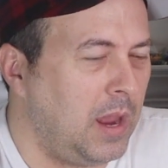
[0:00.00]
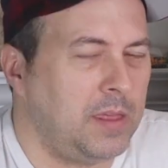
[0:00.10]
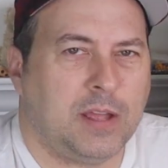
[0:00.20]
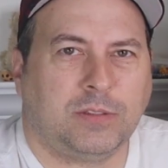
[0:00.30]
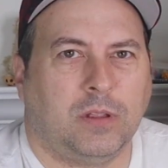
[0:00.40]

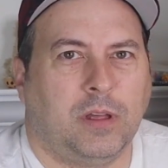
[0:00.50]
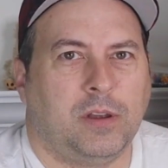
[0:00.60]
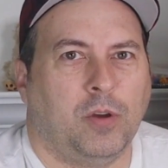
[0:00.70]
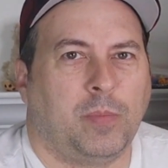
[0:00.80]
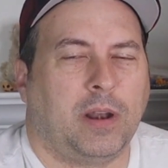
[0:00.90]
and that's all I
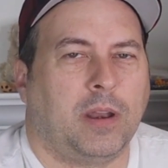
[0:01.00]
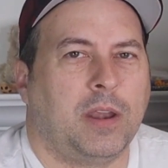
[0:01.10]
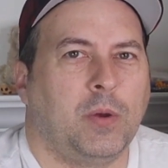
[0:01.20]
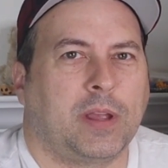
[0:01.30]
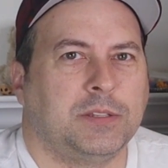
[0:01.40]
know about it.
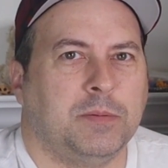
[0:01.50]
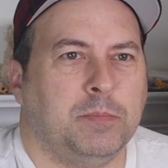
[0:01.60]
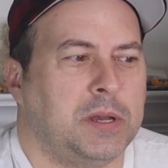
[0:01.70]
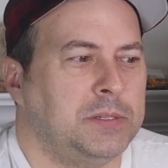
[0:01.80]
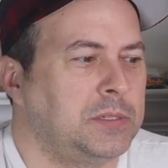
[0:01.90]
I know it got
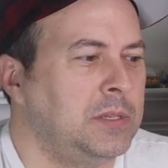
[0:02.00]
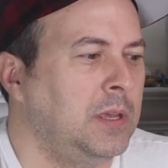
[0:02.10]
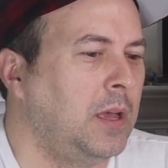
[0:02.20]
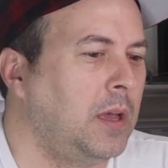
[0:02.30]
some buzz.